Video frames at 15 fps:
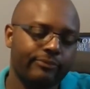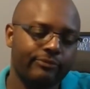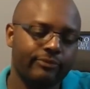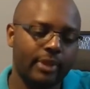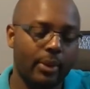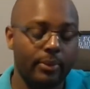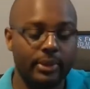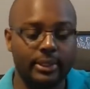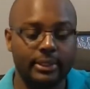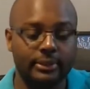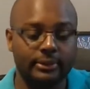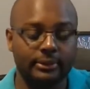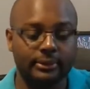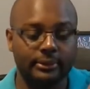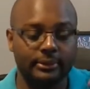
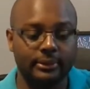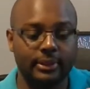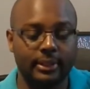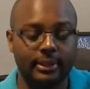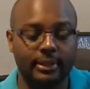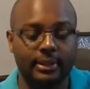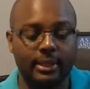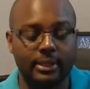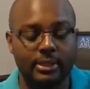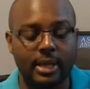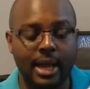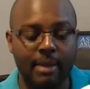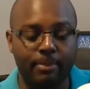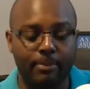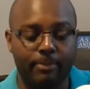well, the
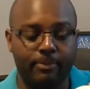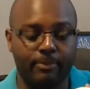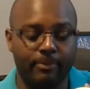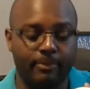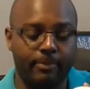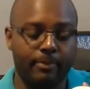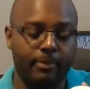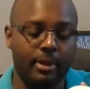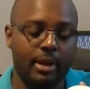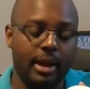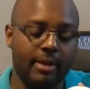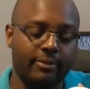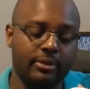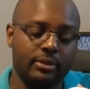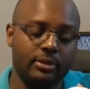top
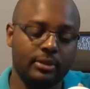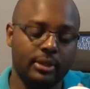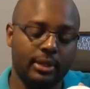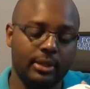cover